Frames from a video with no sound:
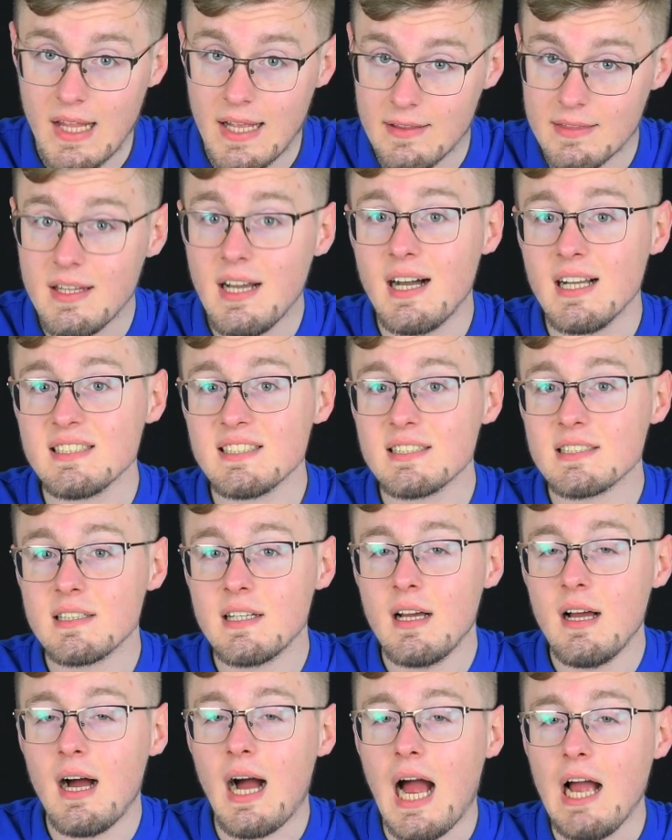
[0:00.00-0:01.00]
And thus,
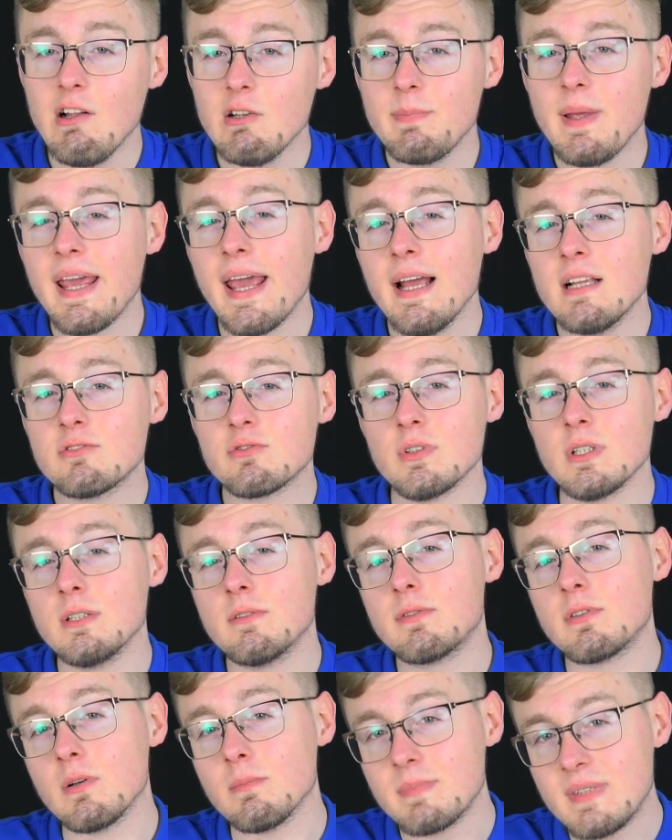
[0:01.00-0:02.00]
I'll be
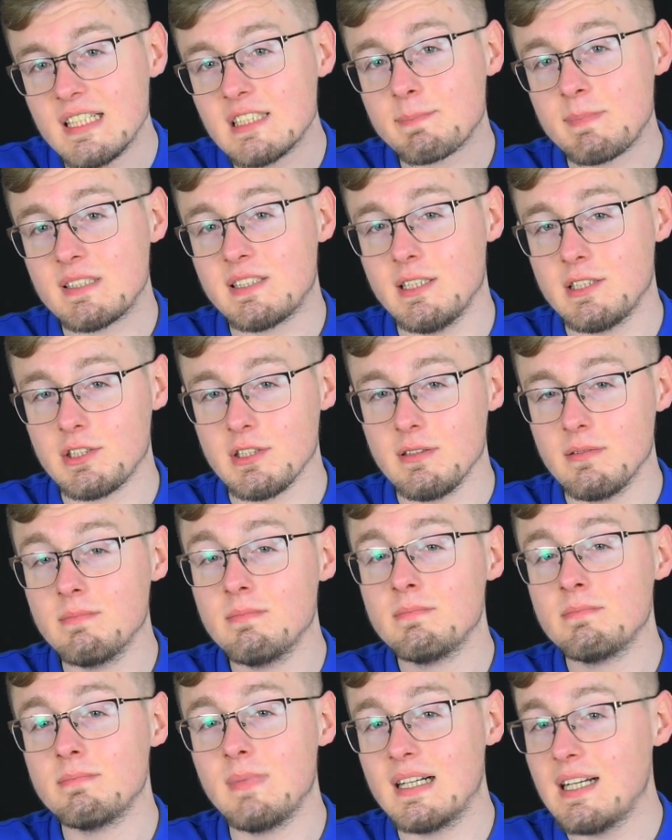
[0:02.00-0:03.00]
answering from this position.
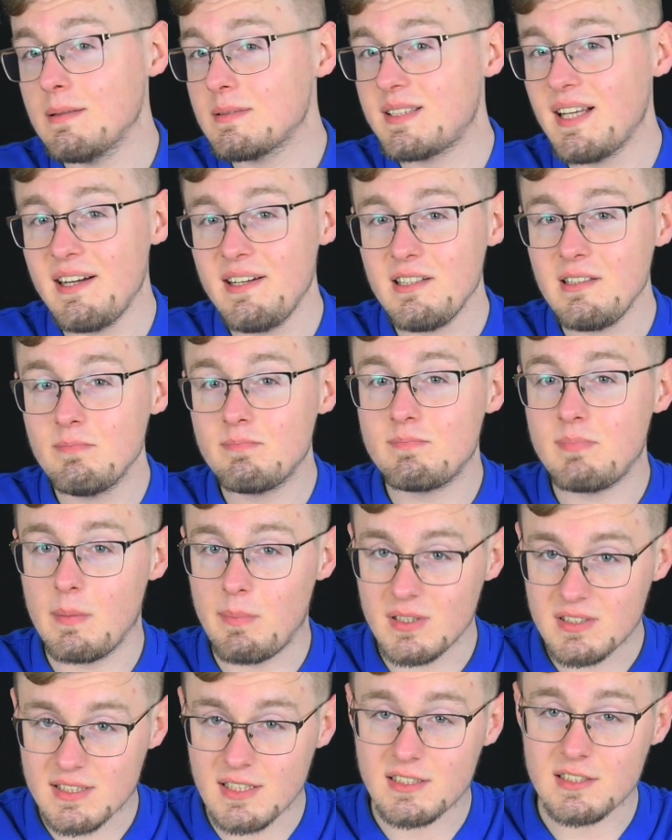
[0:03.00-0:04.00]
My name is Daniel,
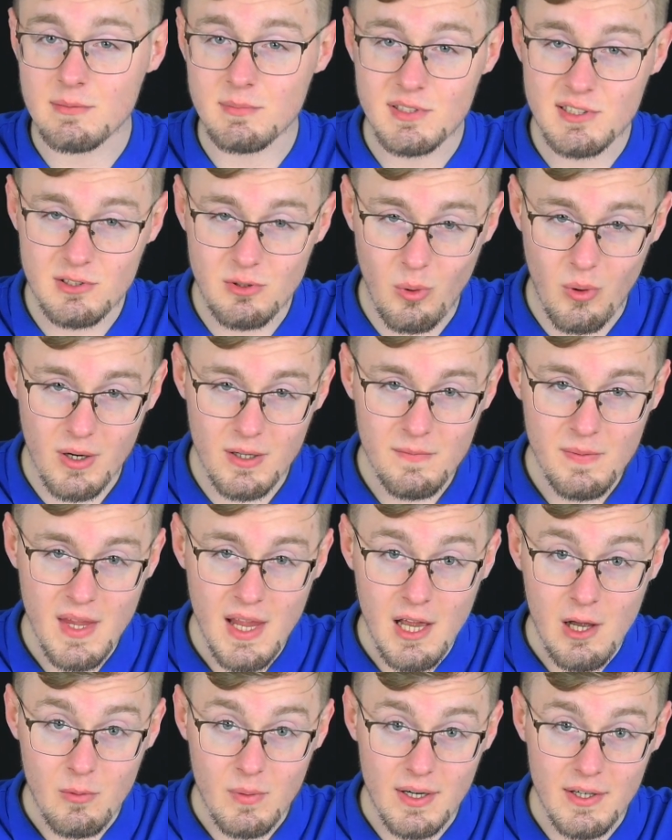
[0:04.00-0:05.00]
PIPL Systems store,
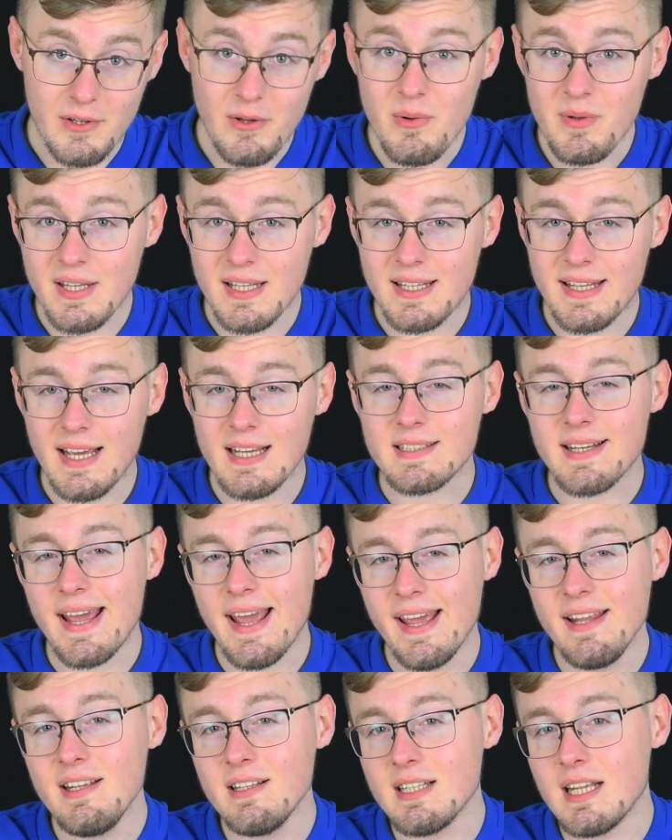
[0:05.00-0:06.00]
where you can get
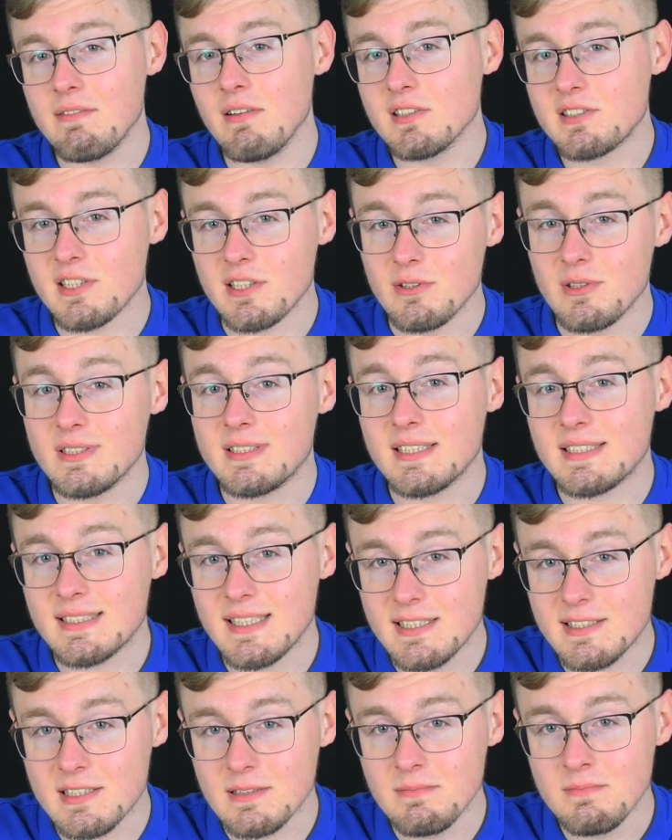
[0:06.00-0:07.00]
any level security
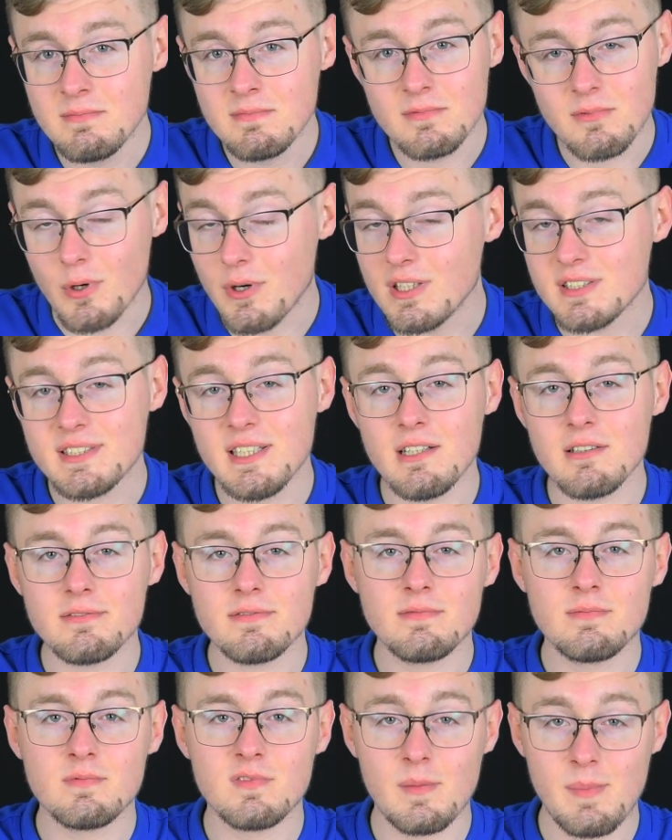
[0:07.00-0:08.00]
system for
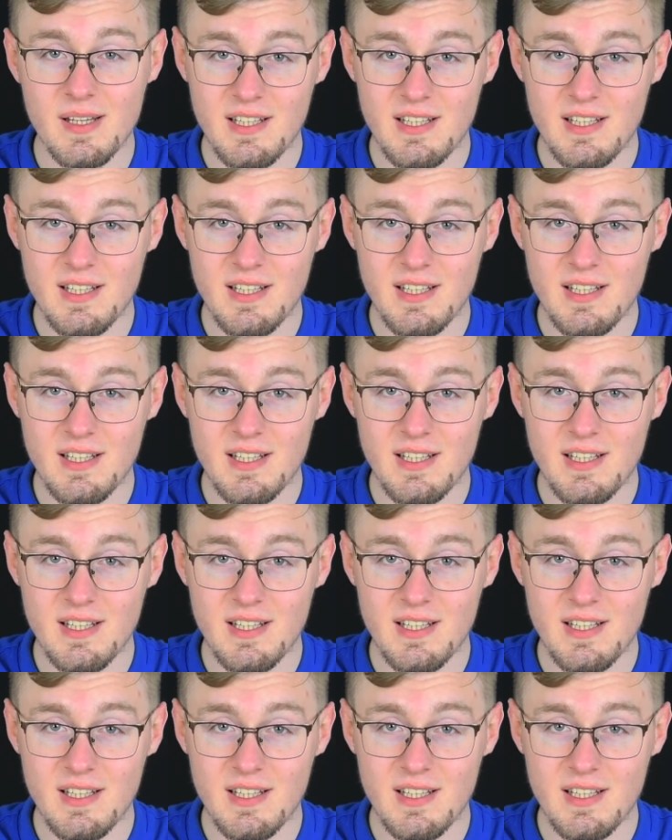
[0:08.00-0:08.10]
yourself. We